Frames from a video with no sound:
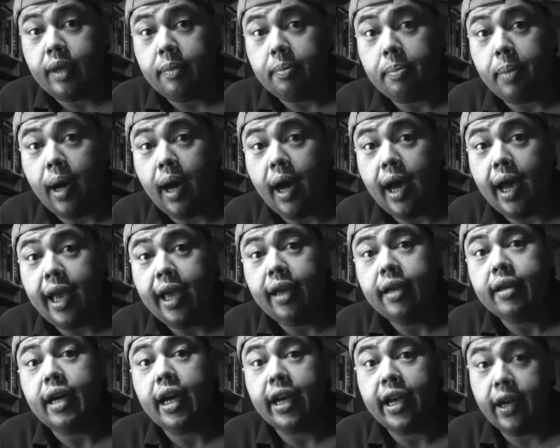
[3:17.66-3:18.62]
buy.
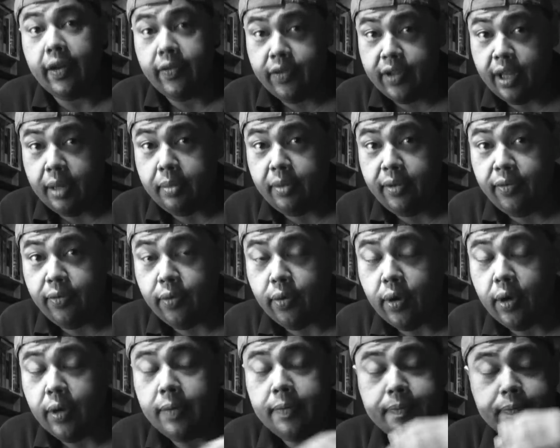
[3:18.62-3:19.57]
I covered that
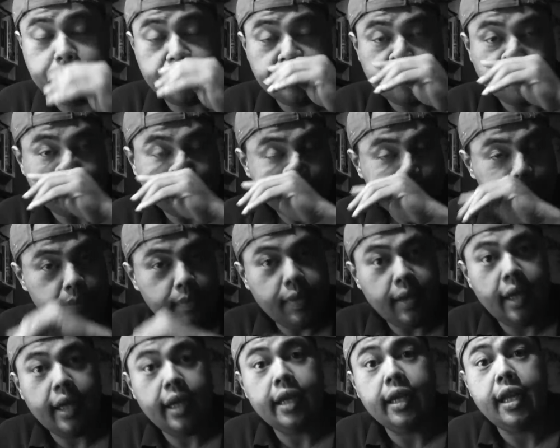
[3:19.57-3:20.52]
before.
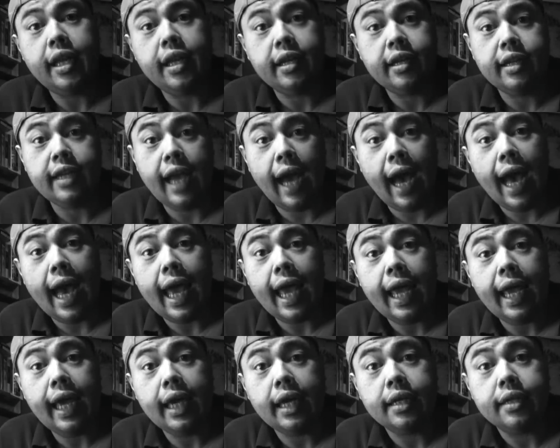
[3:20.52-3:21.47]
And then
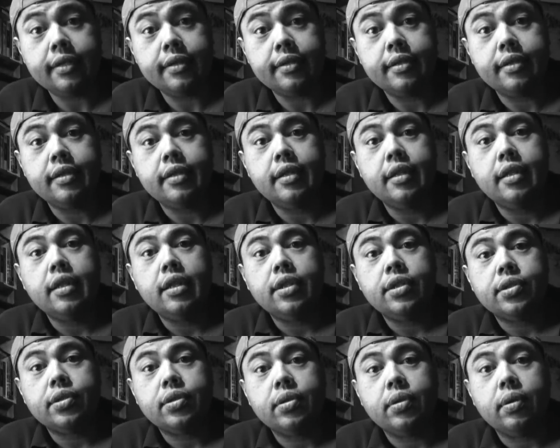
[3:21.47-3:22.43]
gai.
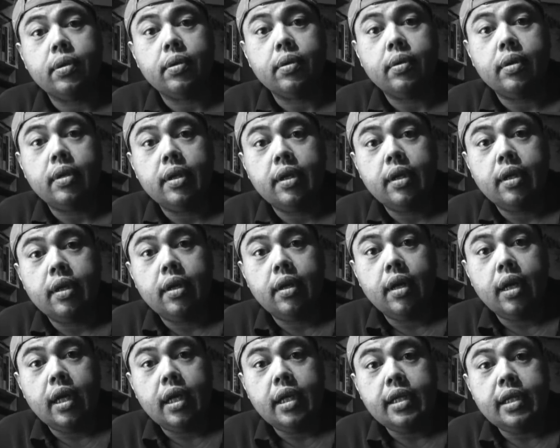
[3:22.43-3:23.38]
So,
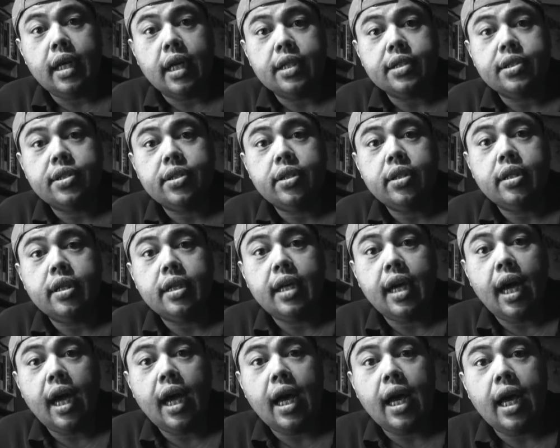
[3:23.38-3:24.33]
yak su
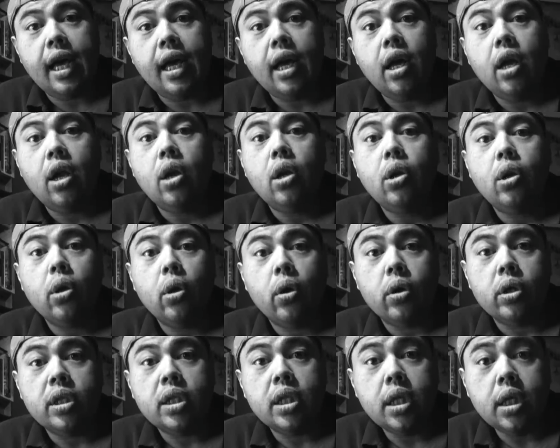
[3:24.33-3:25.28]
gai
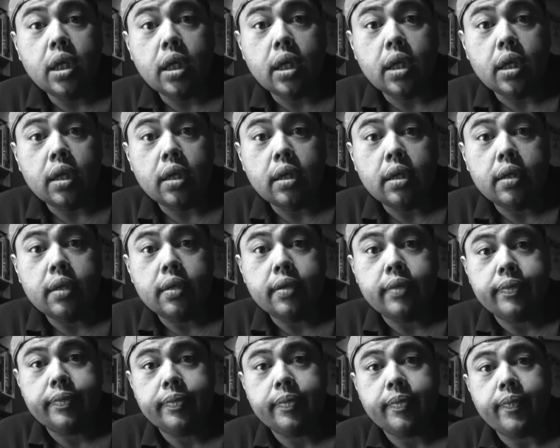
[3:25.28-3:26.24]
lo nung.
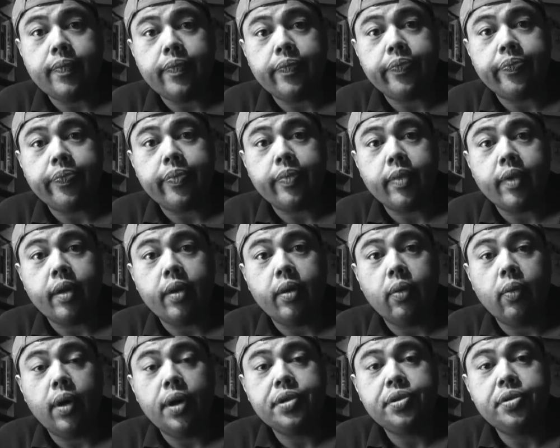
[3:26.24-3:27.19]

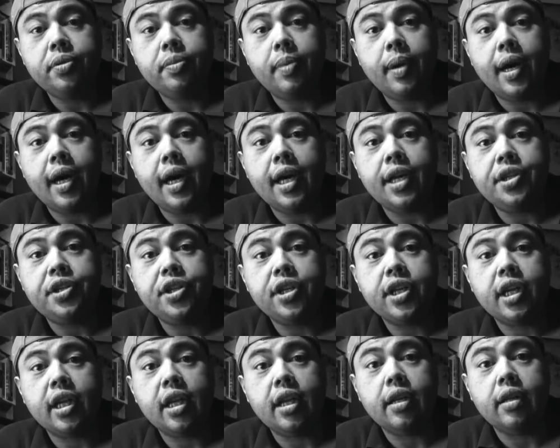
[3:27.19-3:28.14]
Want to buy
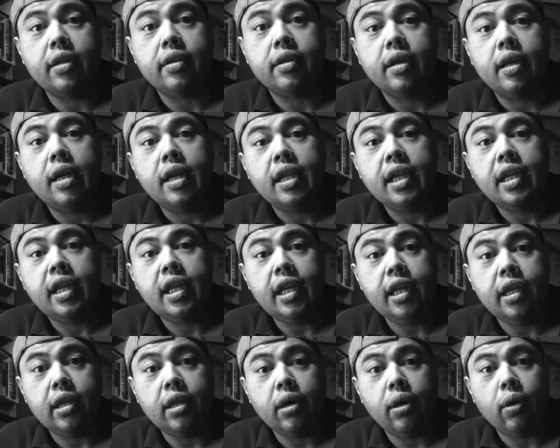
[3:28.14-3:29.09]
chicken,
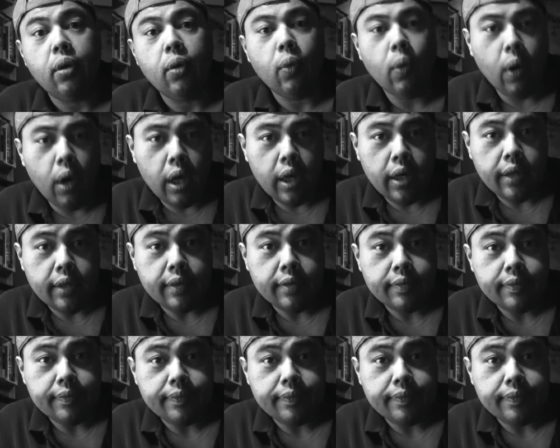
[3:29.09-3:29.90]
kilo 1.